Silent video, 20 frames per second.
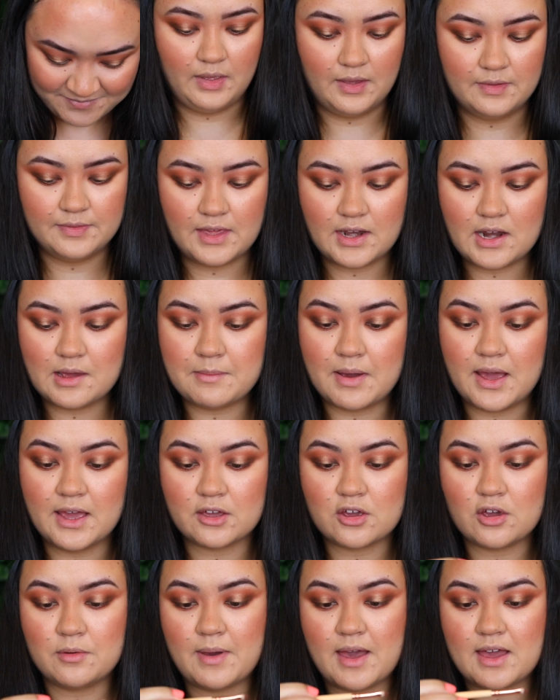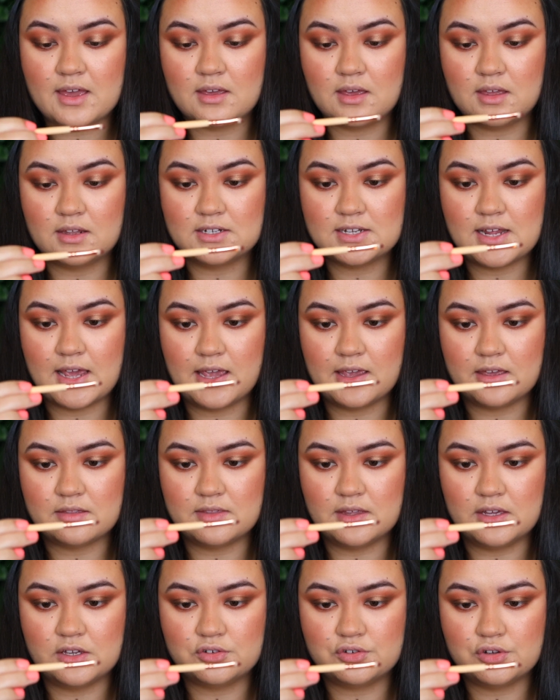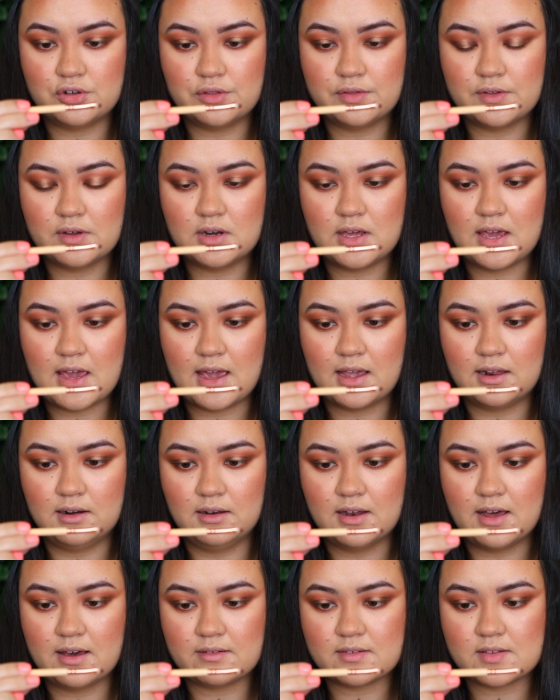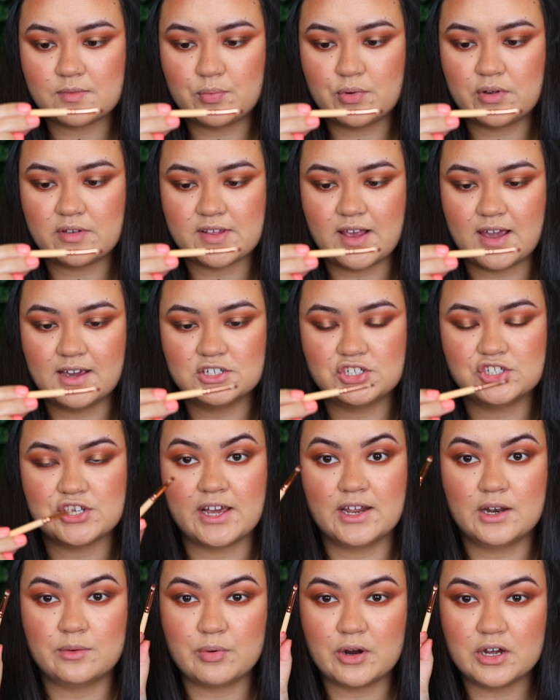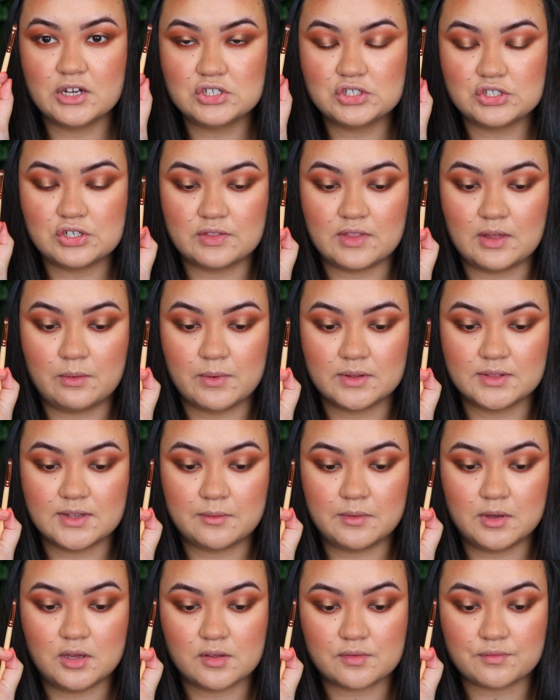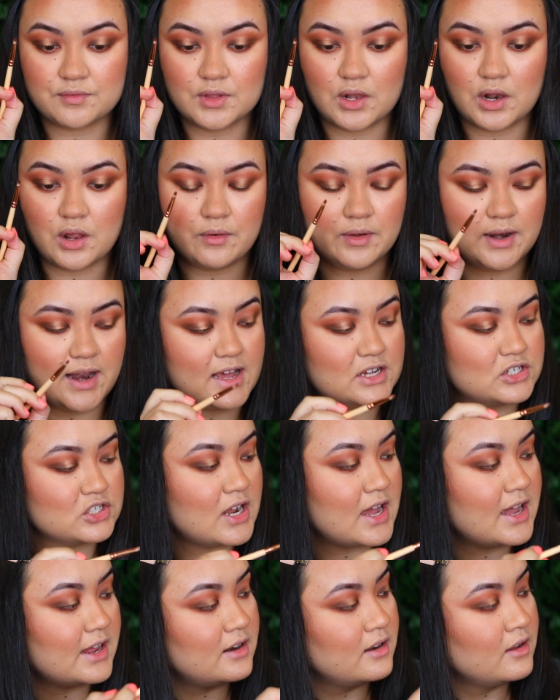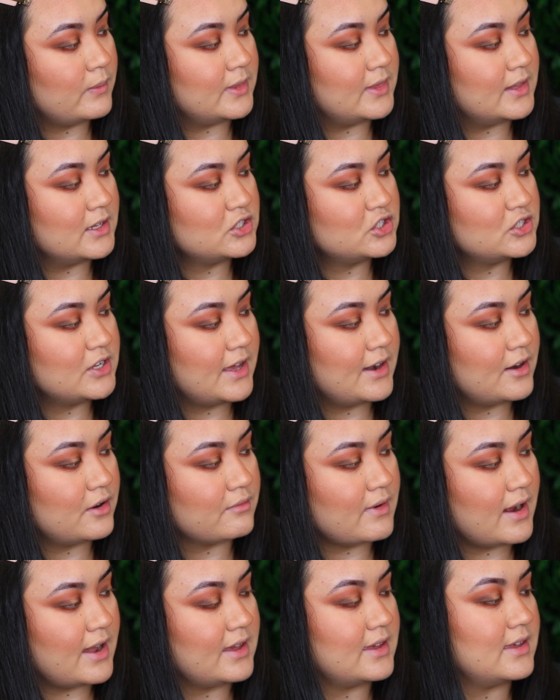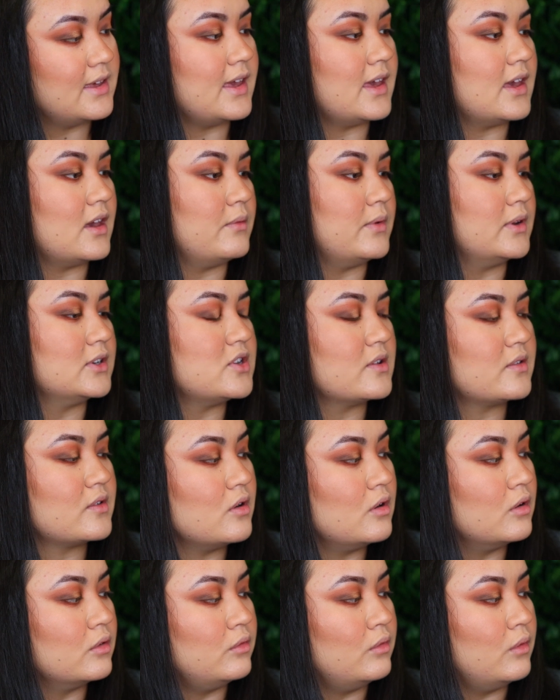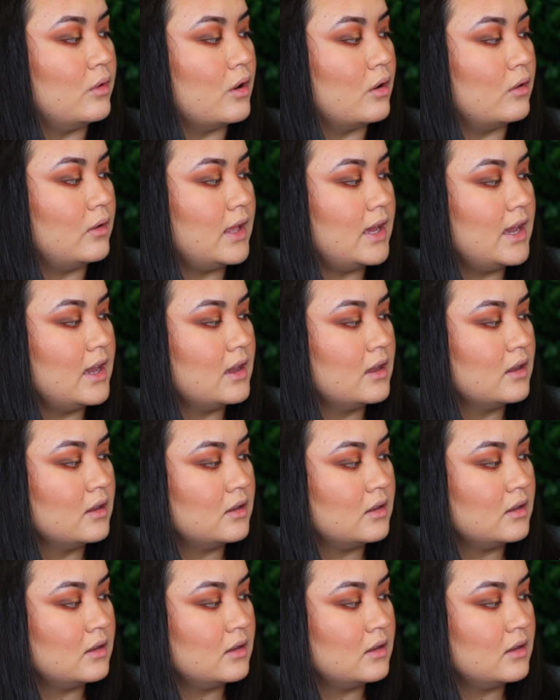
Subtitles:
And then I might go back and take the 238 Luxe Precise Shader Brush, the one that we use for the lower lash line, with this shadow right here, which is called Nolly.